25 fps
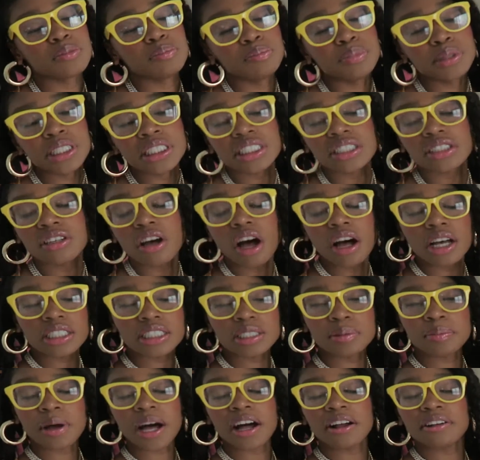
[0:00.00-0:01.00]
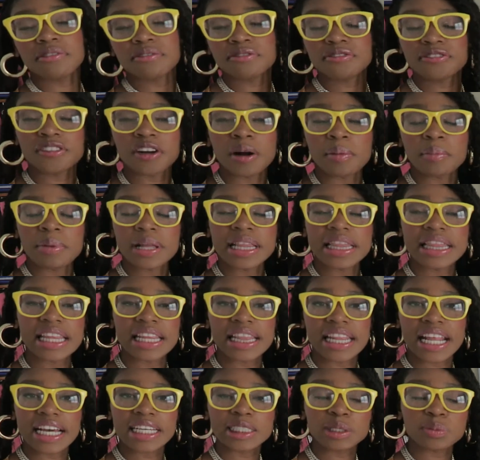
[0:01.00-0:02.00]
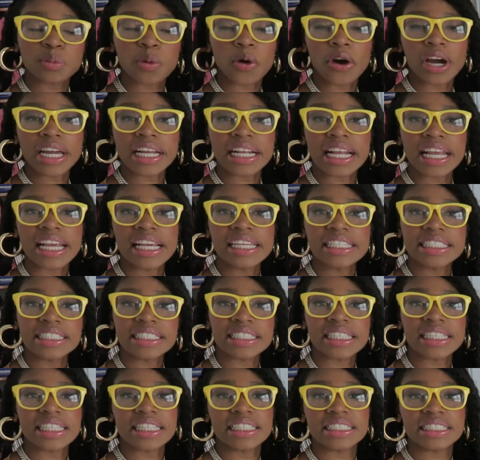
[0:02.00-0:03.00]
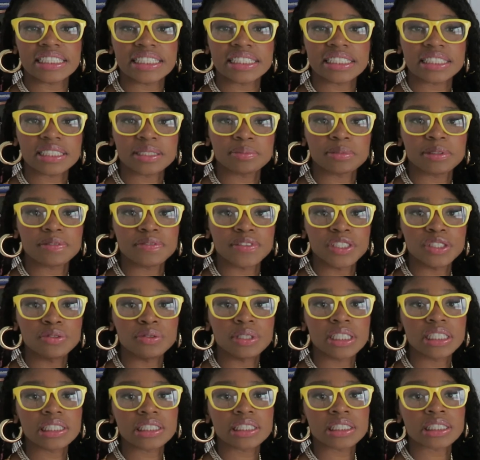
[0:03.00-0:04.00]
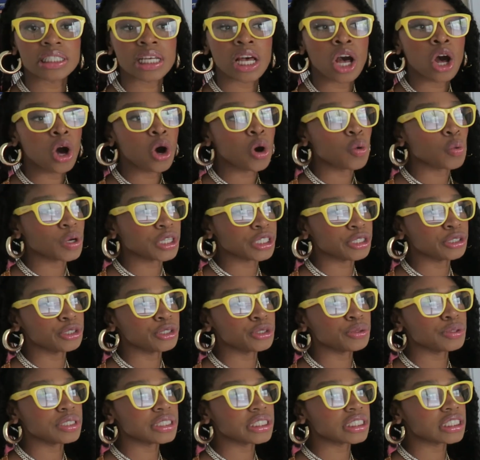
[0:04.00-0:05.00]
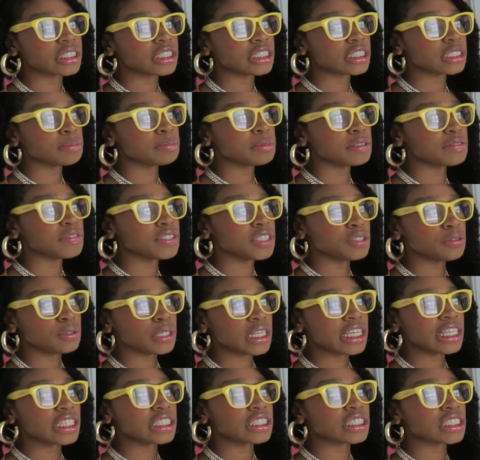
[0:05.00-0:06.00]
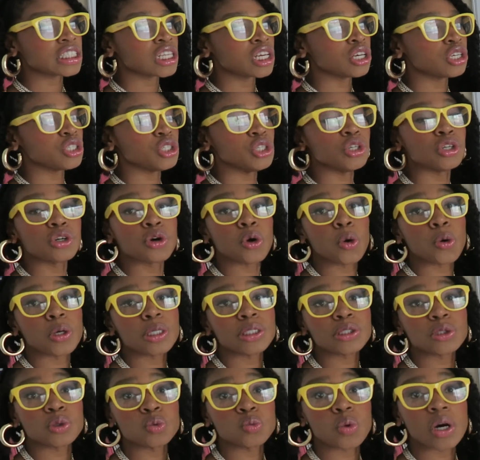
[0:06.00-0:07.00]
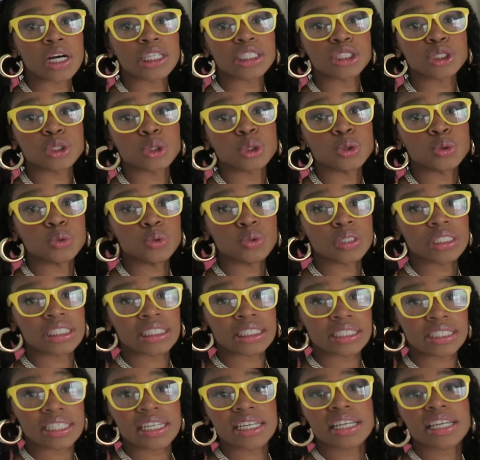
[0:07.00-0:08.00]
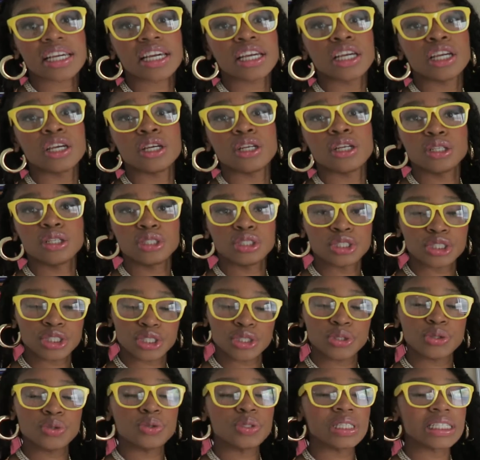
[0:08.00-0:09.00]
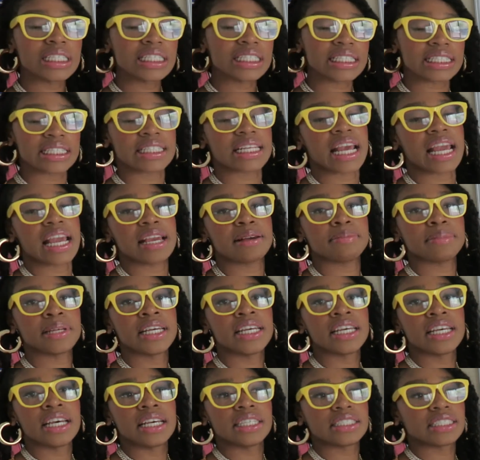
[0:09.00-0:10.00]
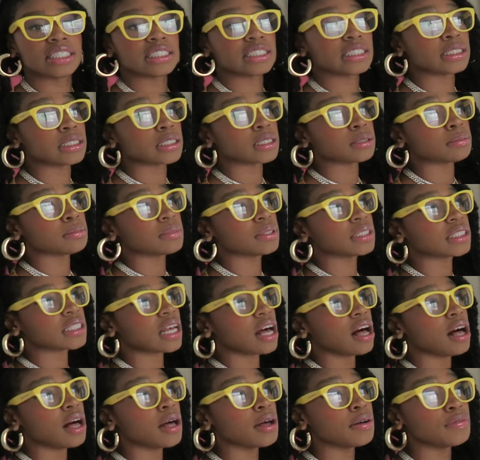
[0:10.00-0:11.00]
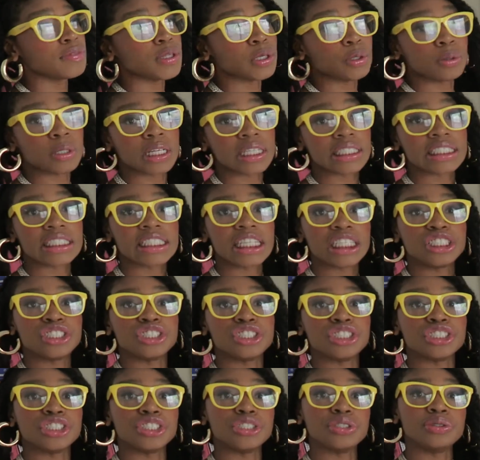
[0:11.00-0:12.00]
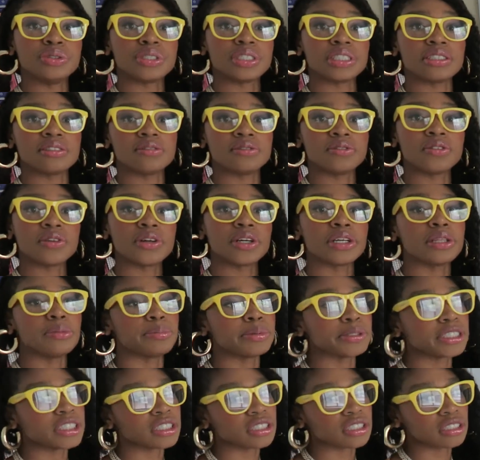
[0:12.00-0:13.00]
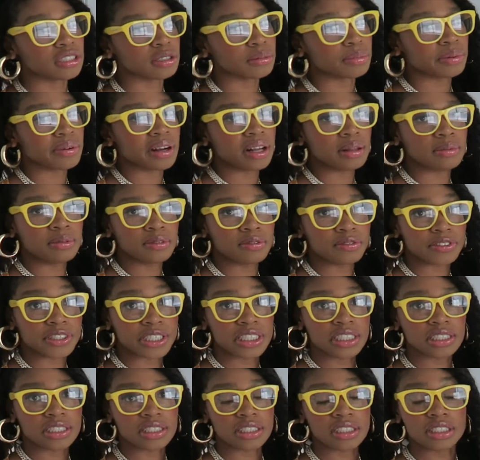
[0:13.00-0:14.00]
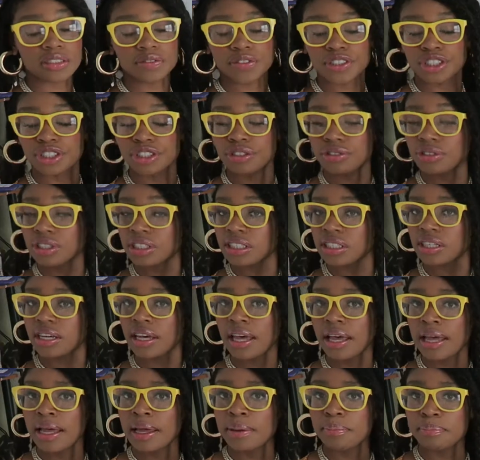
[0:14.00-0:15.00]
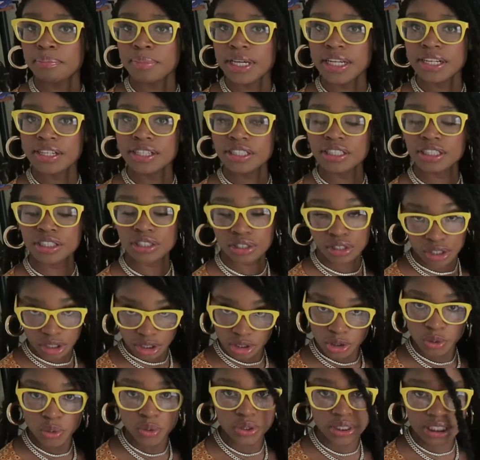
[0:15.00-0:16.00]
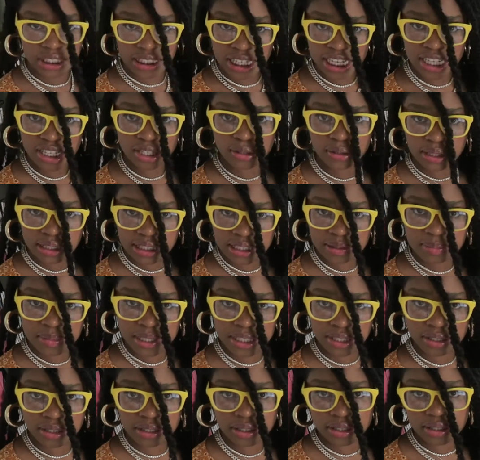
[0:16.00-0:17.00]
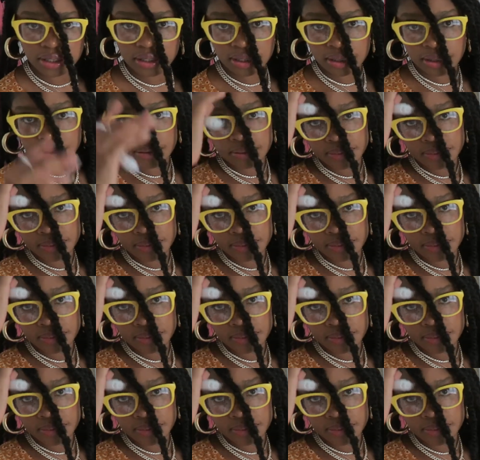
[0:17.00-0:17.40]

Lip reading: the book talks about from the next point is the system of units. When you do a system of units, you're going to want to stick to the same systems of units that you're using for the particular problem. For instance, if you're using meters, you will stay using meters.